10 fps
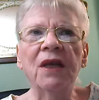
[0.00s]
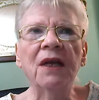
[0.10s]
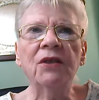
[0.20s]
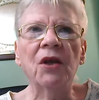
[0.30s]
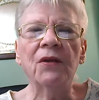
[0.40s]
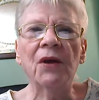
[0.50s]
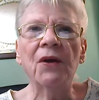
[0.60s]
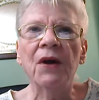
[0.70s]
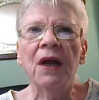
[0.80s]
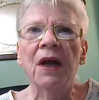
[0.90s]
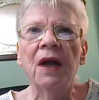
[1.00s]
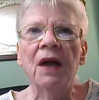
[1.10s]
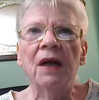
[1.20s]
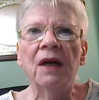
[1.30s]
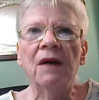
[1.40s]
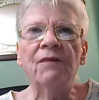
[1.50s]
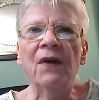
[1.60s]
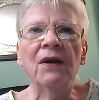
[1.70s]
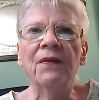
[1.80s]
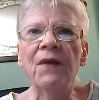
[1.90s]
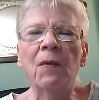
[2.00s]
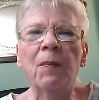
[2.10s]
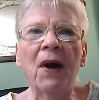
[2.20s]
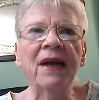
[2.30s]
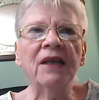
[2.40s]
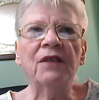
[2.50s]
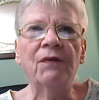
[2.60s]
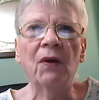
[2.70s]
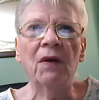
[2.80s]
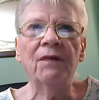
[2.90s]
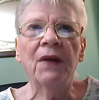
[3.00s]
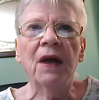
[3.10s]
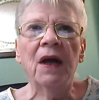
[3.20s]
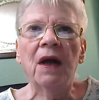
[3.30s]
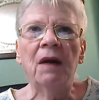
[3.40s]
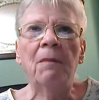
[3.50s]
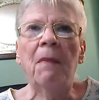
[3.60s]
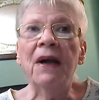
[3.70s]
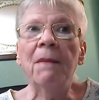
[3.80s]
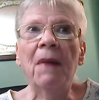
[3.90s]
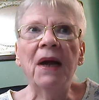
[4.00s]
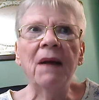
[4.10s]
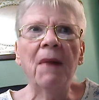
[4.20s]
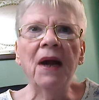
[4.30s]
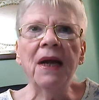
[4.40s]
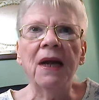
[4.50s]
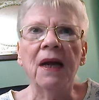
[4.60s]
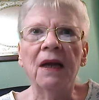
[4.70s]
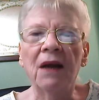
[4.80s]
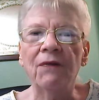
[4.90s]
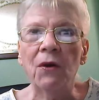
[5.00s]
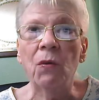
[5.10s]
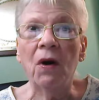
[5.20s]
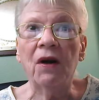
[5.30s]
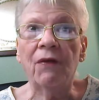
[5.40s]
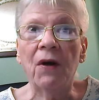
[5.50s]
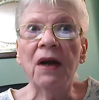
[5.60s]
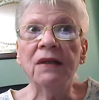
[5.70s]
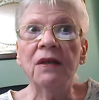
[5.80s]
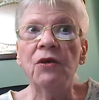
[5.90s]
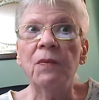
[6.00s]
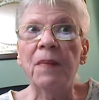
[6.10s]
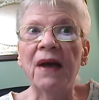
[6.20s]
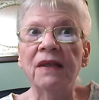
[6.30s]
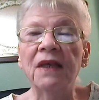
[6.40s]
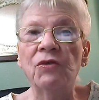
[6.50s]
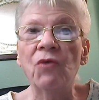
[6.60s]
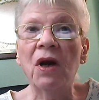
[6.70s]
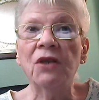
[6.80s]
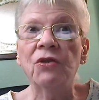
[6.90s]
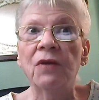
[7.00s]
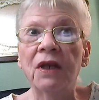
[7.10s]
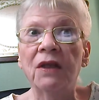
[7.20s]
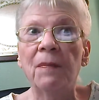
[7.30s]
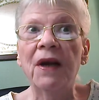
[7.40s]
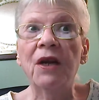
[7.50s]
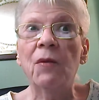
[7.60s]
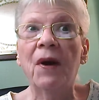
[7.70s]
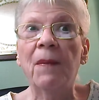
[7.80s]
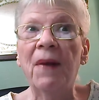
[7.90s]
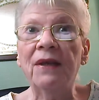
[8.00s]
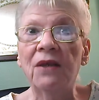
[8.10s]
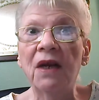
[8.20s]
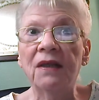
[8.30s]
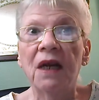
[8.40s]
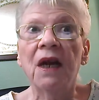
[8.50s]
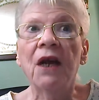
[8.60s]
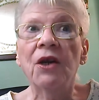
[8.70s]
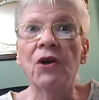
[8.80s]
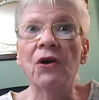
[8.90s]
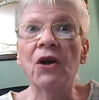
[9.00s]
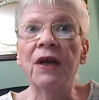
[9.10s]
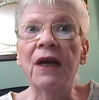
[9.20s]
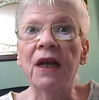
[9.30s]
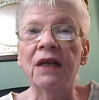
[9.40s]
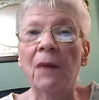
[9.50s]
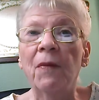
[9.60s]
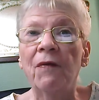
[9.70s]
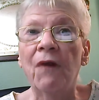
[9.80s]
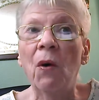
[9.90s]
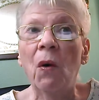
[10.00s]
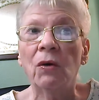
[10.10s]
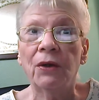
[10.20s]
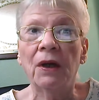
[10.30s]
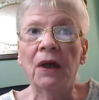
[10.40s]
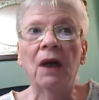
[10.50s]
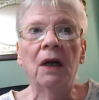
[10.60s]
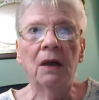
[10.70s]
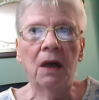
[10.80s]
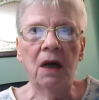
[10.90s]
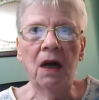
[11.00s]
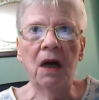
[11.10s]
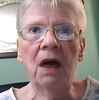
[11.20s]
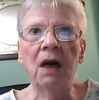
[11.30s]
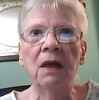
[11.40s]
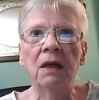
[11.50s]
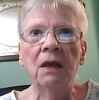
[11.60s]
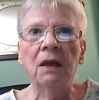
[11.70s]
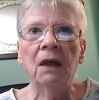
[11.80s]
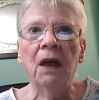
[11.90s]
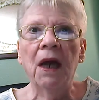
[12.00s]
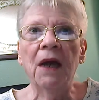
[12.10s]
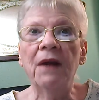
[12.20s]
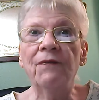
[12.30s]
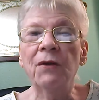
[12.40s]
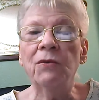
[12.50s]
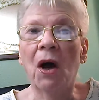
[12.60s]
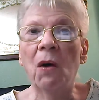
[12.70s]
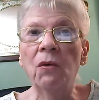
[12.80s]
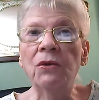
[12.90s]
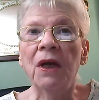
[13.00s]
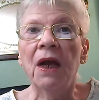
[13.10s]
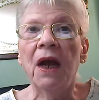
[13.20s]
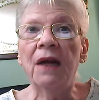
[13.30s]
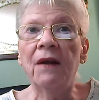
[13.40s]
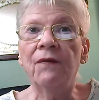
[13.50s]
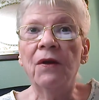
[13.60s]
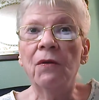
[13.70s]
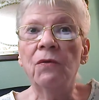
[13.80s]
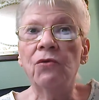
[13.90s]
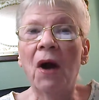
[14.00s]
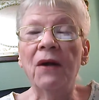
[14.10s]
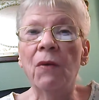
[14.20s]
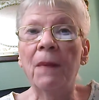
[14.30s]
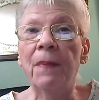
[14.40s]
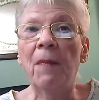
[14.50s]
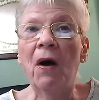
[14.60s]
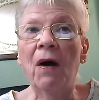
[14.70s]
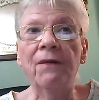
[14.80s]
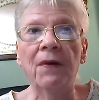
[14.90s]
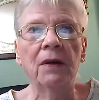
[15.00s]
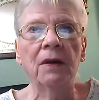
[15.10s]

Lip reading: into their filling their brains full of money, money, money. If you work for us and you pass these drugs, you get the money, you bring it back to us, you're going to get double fold. Uh-huh. And if you don't, and if you try to rip them off,